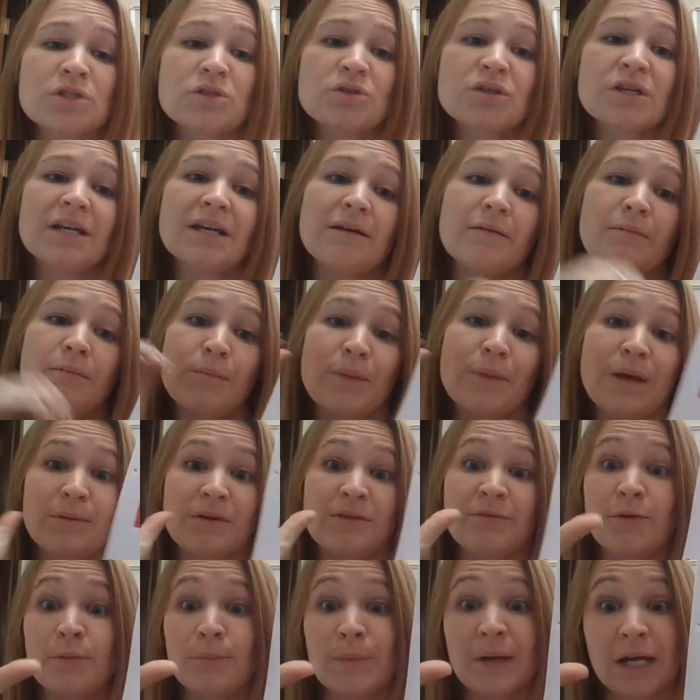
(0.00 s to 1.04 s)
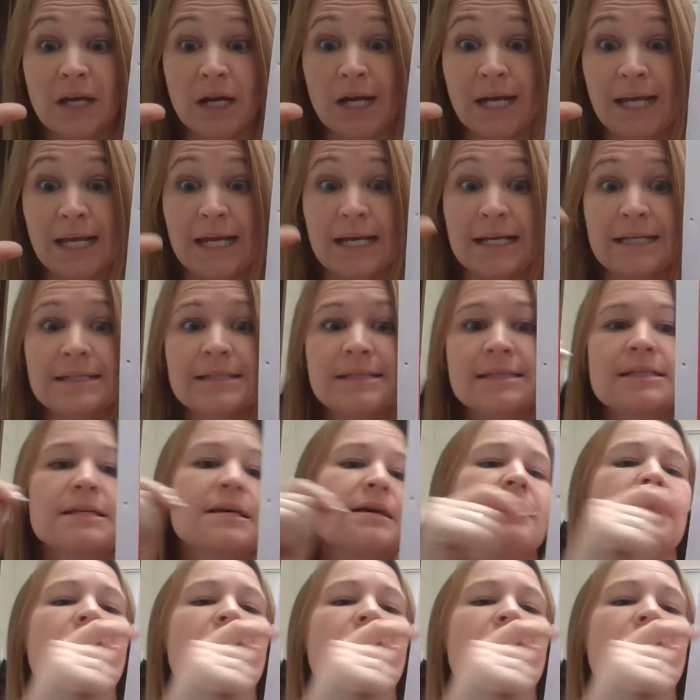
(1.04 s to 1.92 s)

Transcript: tree, maybe for bigger hands.